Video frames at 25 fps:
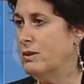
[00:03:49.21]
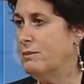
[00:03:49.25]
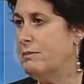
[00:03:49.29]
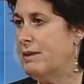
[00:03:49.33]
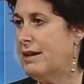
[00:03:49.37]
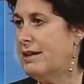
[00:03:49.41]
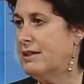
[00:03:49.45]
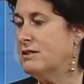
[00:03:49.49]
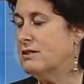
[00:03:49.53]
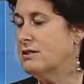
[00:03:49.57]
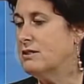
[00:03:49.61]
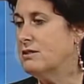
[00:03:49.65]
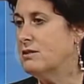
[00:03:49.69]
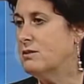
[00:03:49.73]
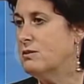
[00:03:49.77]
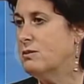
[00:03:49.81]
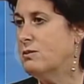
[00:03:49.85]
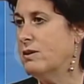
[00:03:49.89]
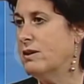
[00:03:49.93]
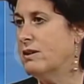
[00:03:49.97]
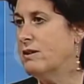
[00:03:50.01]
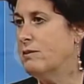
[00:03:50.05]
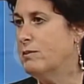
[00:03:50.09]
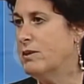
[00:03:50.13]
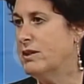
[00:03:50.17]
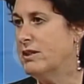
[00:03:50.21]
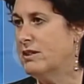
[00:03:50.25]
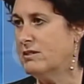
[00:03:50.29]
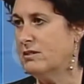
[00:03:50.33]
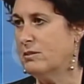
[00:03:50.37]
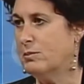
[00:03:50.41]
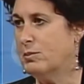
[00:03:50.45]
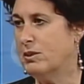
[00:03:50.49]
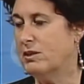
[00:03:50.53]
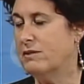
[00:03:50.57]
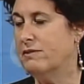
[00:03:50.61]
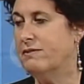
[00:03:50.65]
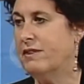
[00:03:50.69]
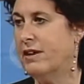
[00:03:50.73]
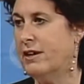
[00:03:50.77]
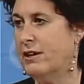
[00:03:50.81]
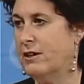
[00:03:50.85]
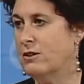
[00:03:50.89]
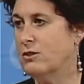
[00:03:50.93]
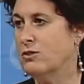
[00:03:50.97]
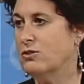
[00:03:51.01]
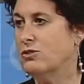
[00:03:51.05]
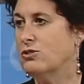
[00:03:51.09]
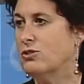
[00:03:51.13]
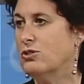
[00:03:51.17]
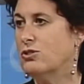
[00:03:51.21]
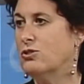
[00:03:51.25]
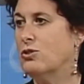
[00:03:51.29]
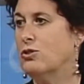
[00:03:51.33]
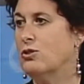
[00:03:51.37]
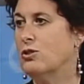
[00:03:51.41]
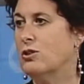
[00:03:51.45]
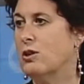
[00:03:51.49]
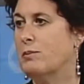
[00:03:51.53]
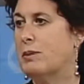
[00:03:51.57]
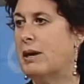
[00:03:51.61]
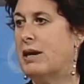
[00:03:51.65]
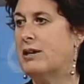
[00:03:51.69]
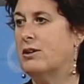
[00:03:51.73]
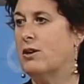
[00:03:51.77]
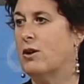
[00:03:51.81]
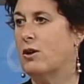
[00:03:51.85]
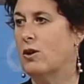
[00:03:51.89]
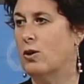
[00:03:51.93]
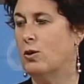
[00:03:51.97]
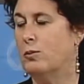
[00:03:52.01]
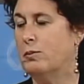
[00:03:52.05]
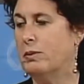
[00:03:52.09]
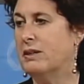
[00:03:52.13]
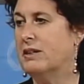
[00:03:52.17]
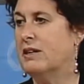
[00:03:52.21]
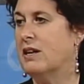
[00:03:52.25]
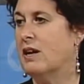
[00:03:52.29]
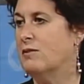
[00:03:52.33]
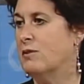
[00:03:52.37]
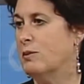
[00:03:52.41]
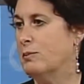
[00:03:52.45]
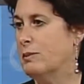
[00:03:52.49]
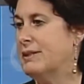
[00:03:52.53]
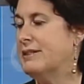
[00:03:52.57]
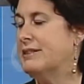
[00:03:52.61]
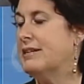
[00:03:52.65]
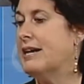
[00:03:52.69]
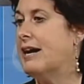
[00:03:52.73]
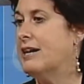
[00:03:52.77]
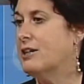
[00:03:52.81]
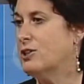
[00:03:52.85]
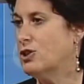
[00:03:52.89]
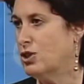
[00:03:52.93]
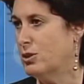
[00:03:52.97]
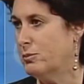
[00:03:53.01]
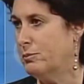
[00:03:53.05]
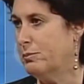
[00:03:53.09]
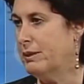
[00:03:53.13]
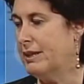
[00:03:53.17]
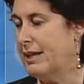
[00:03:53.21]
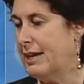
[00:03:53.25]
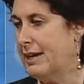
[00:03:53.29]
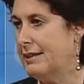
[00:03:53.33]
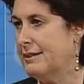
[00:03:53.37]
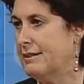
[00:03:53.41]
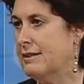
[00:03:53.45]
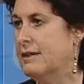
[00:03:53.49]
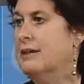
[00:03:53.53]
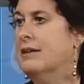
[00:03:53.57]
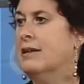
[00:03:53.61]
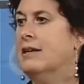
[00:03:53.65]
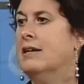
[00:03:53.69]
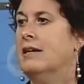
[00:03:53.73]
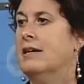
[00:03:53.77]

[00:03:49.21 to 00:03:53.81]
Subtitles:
We met with Municipal Affairs to talk about our Open Government Action Plan.